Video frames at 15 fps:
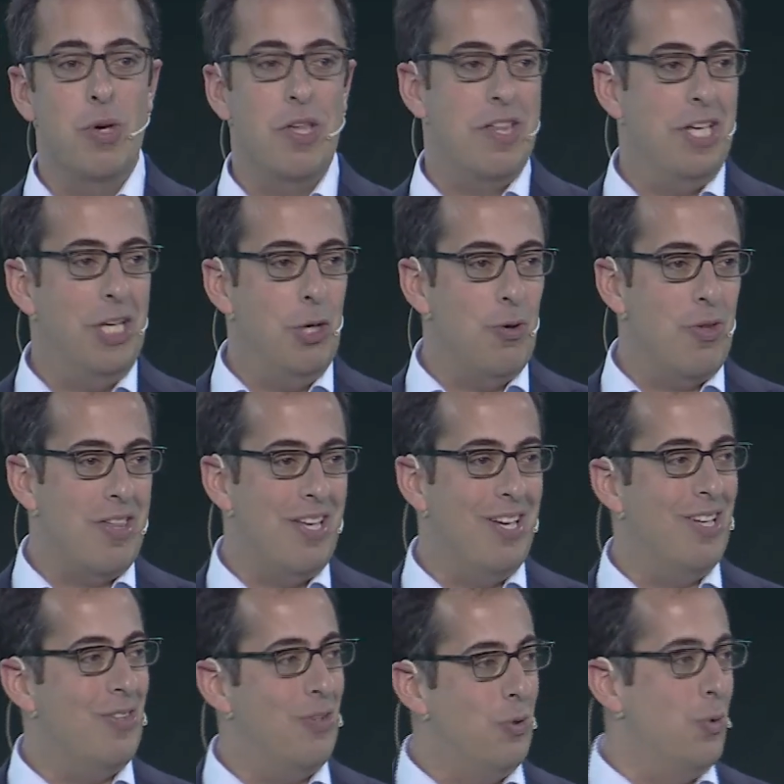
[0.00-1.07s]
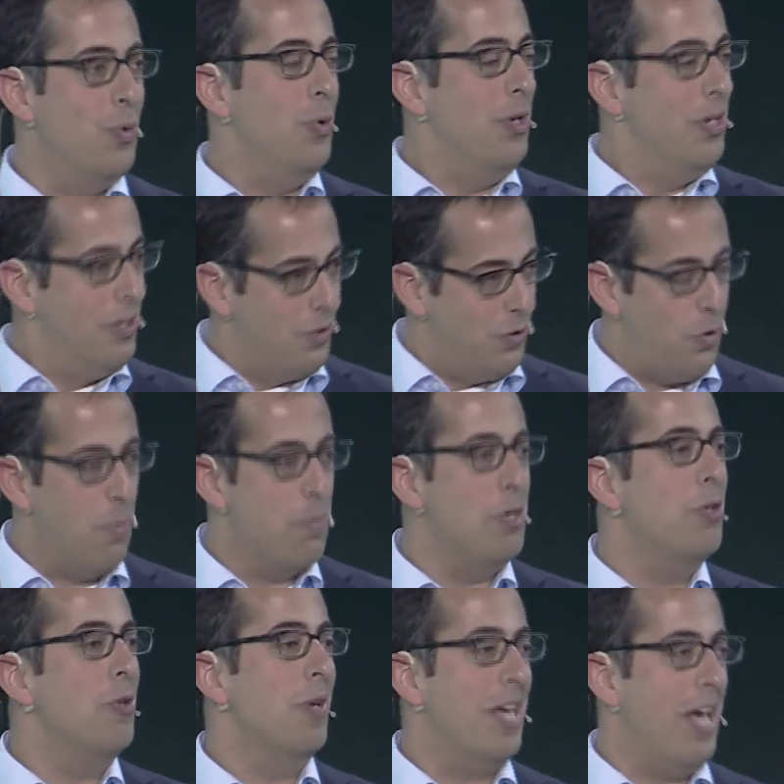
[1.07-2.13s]
as a user to
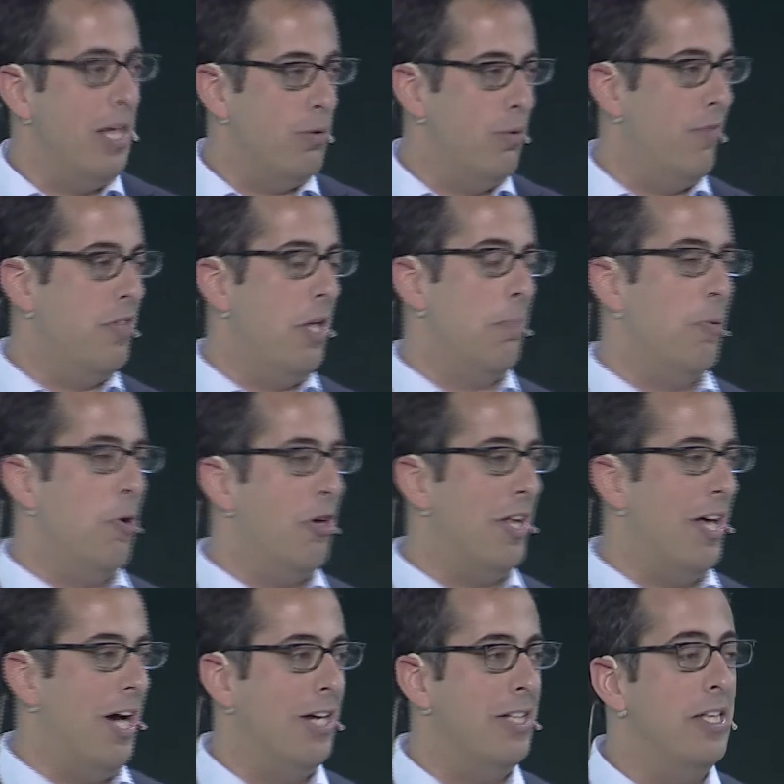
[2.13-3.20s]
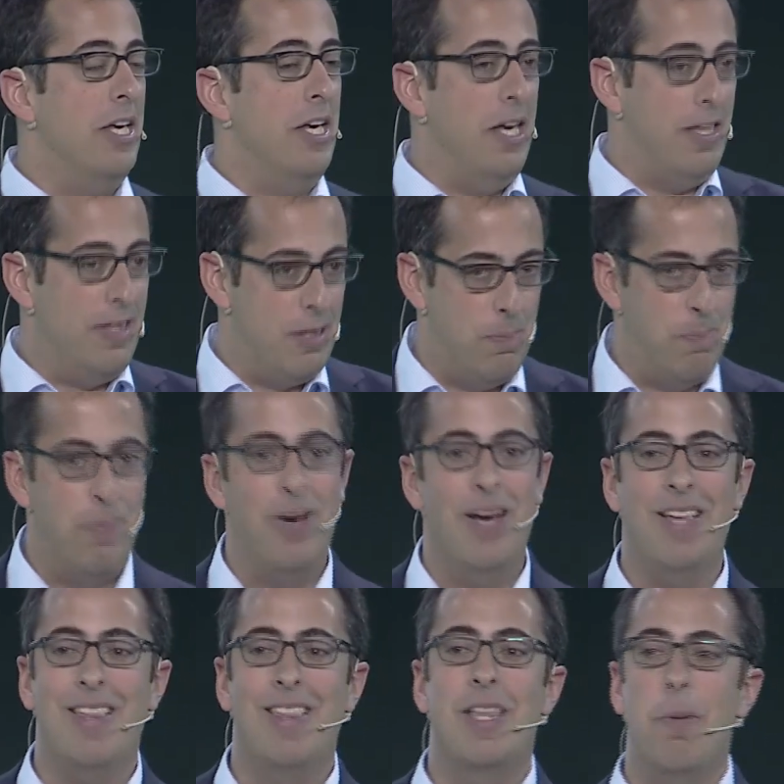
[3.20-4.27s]
communicate with the product is
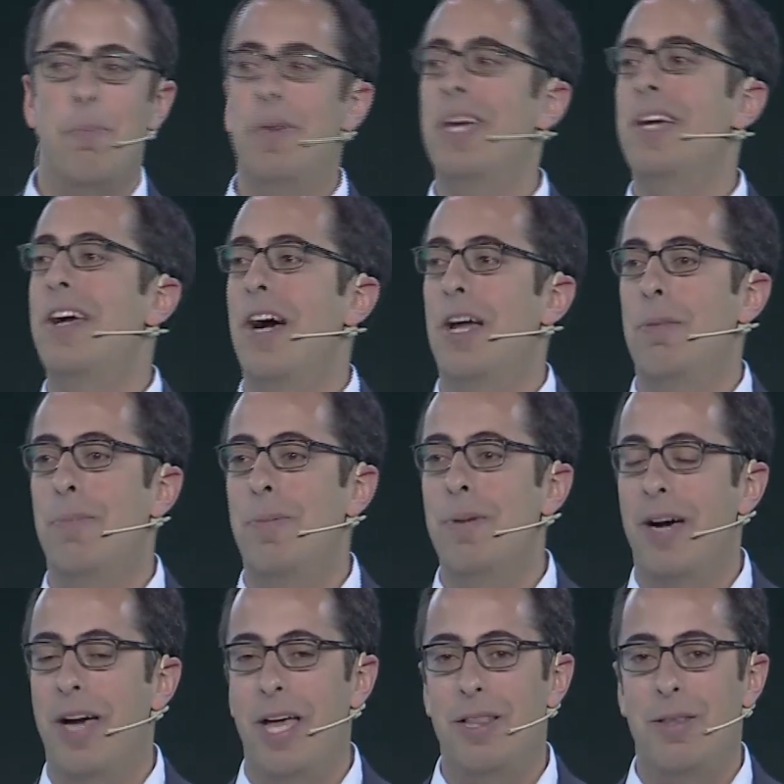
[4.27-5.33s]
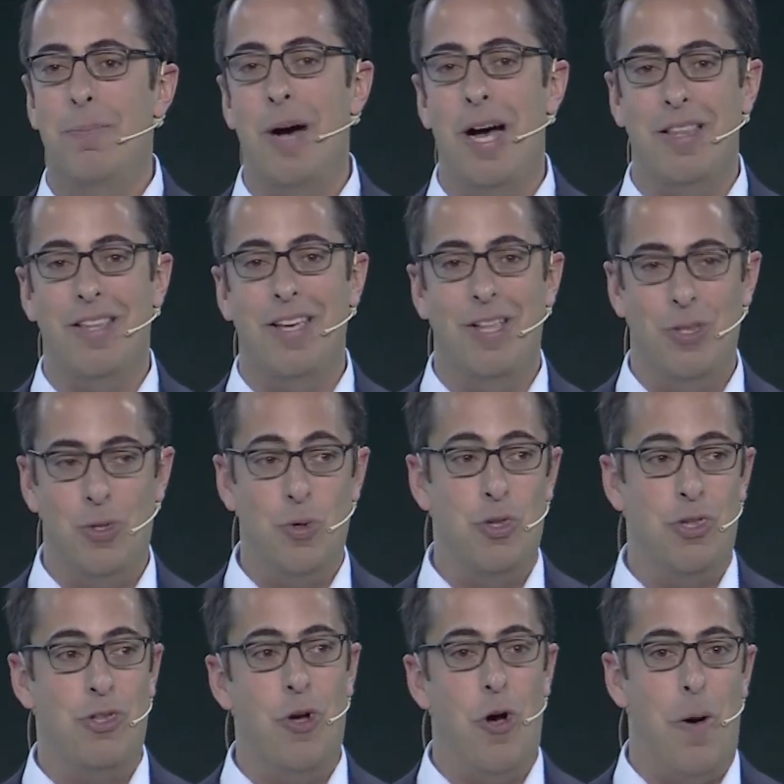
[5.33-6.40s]
press the big red, button to
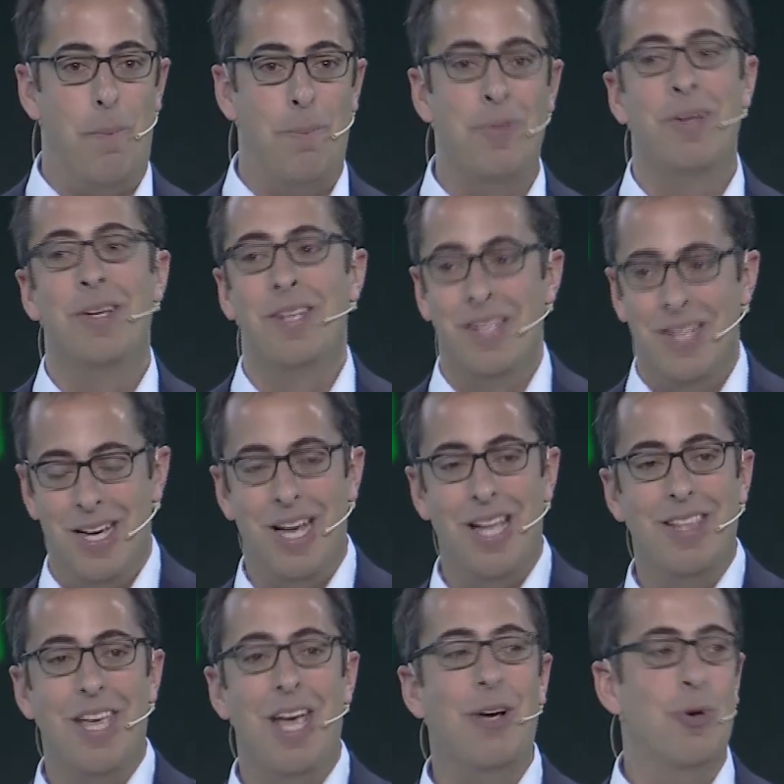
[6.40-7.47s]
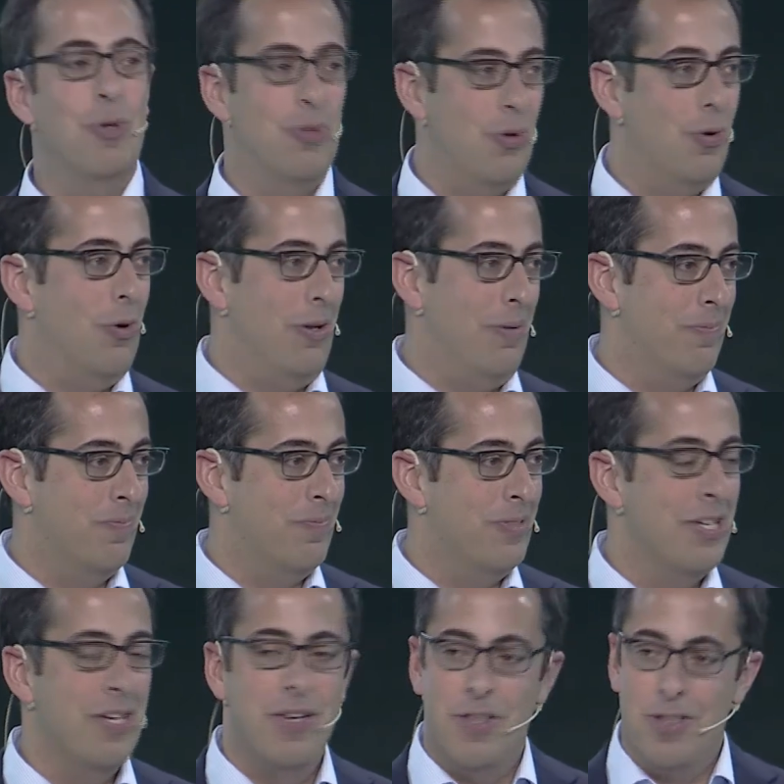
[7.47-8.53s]
stop and take control.
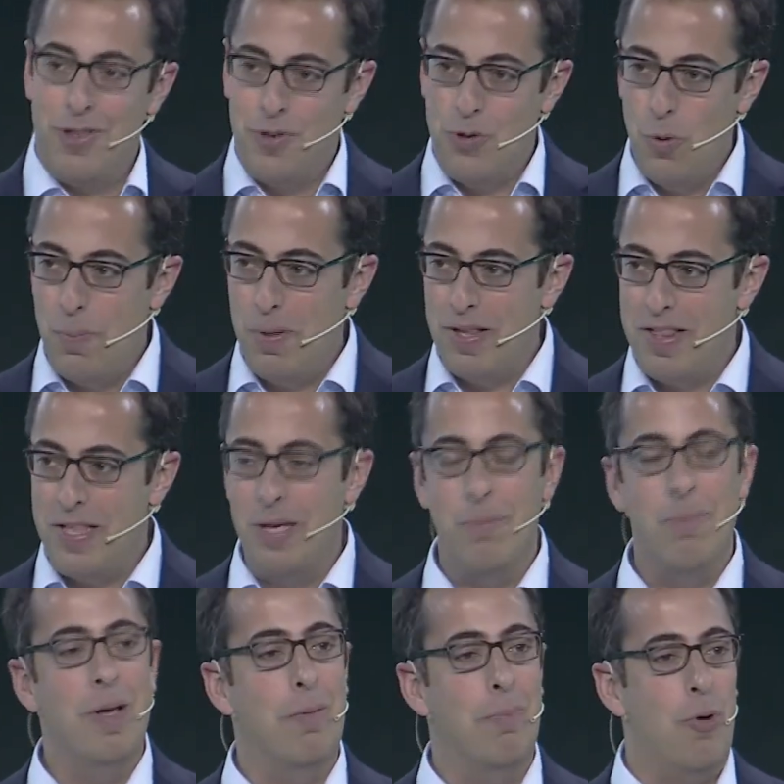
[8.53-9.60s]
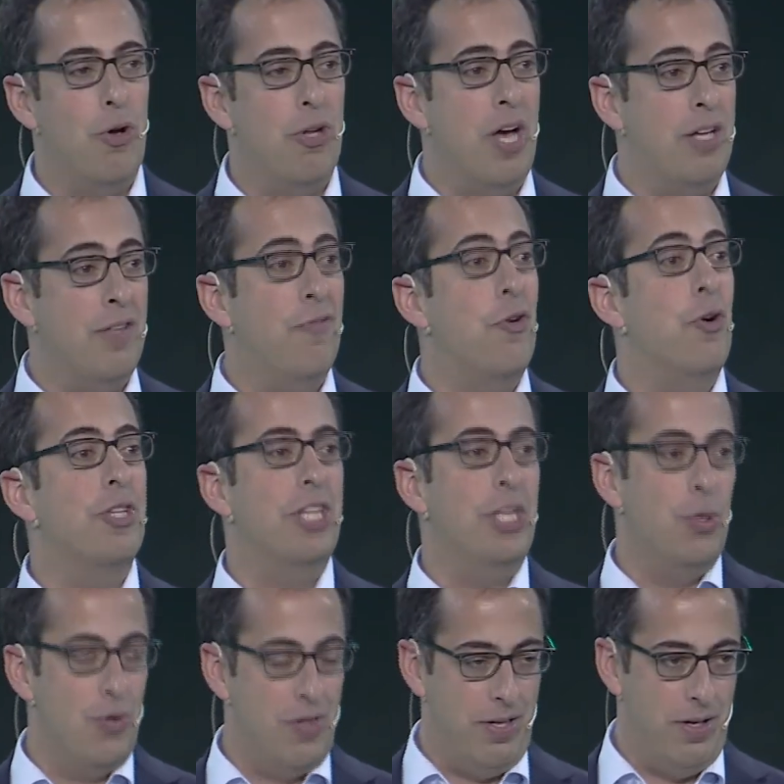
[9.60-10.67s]
Super simple product for the
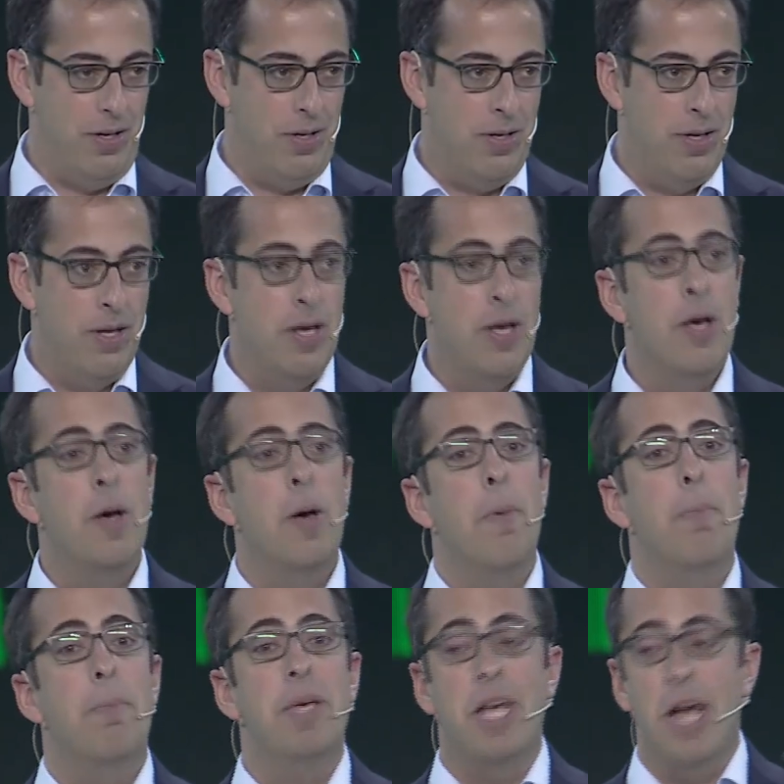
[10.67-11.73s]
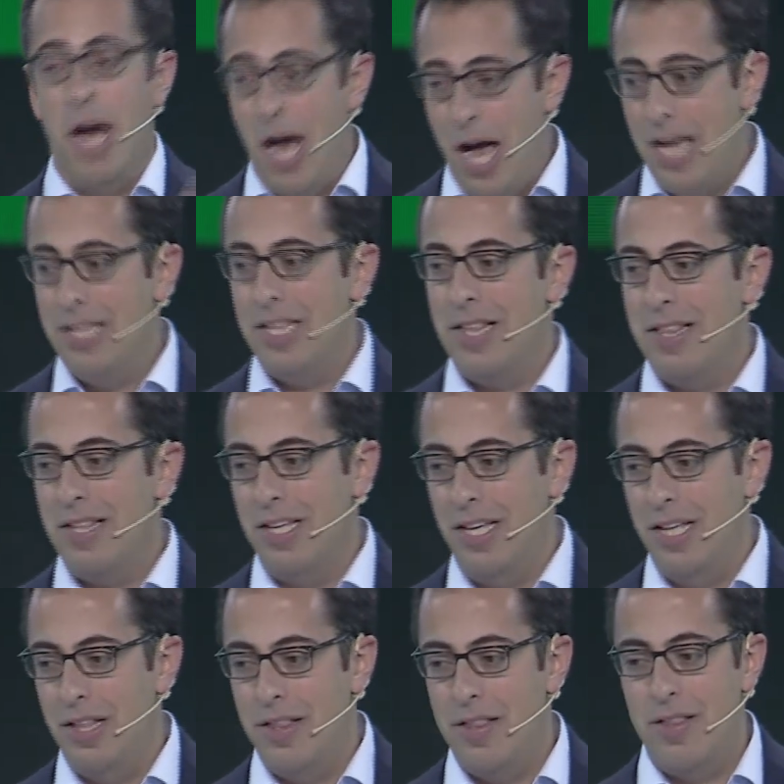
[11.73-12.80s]
user. Behind the
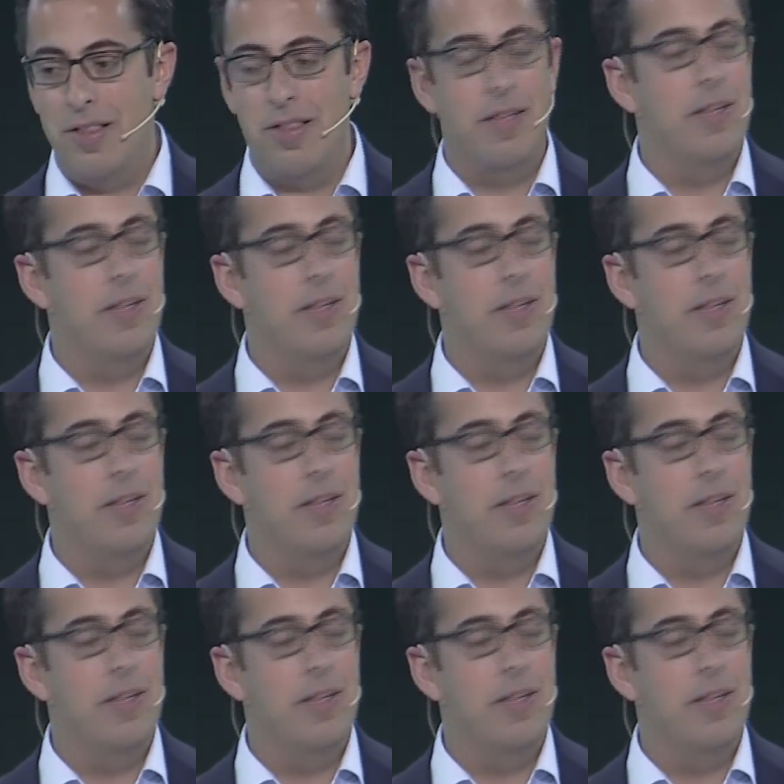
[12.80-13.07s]
scenes,